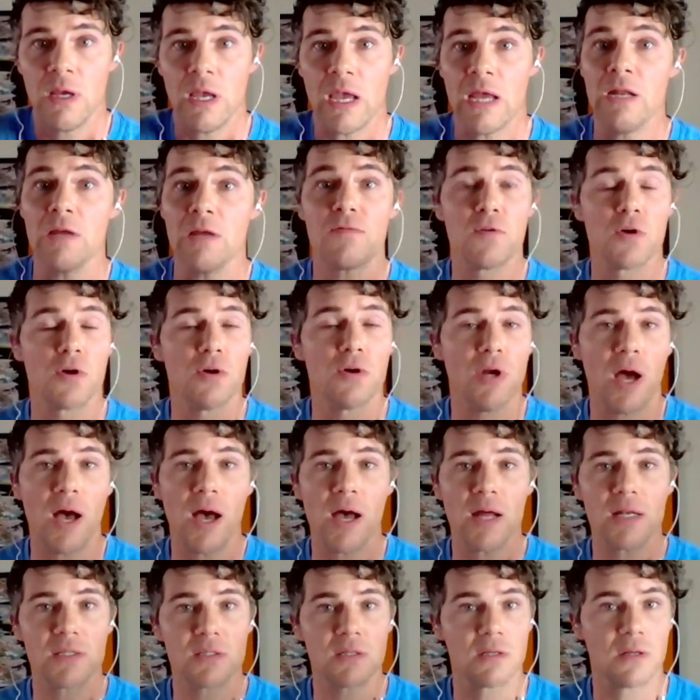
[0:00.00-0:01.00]
And if you're
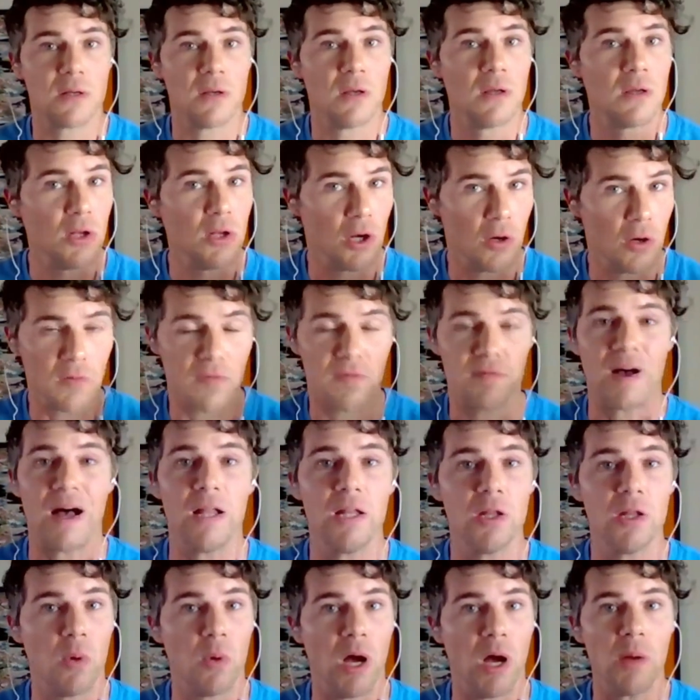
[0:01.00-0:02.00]
not, you know,
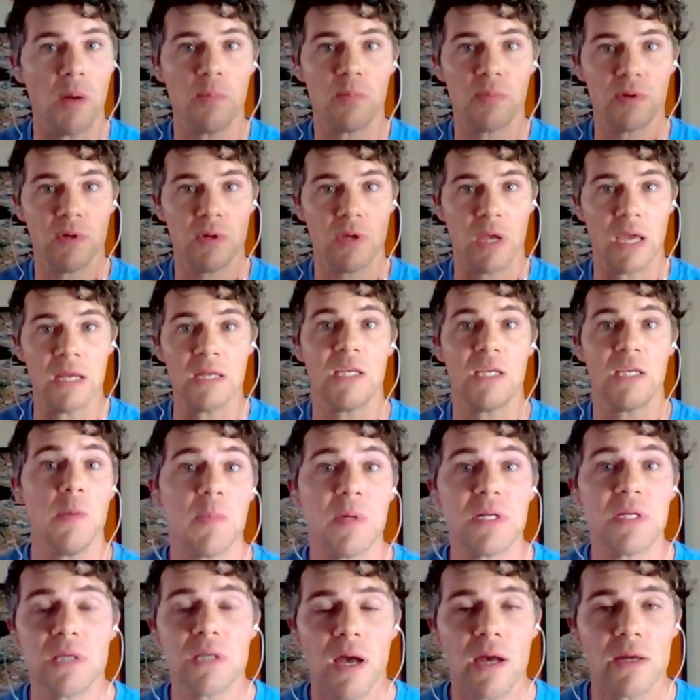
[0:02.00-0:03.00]
follow up and
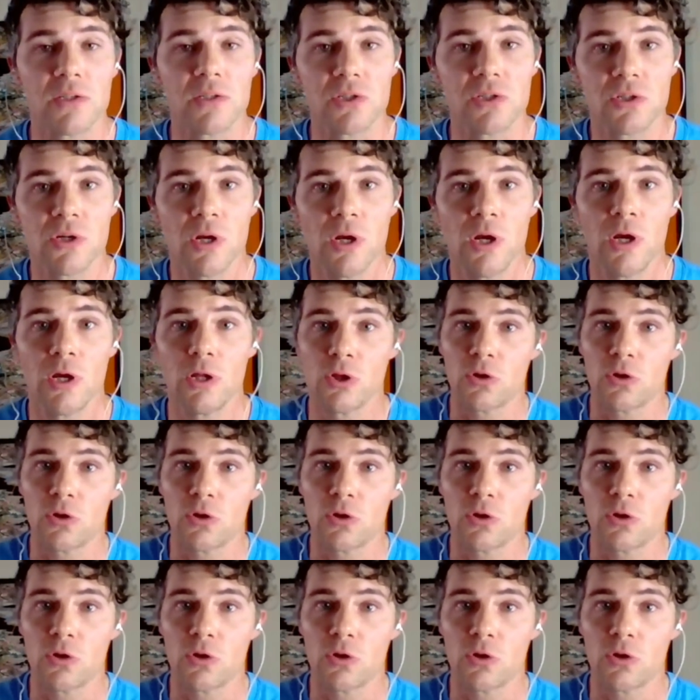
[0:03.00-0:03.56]
keep in touch.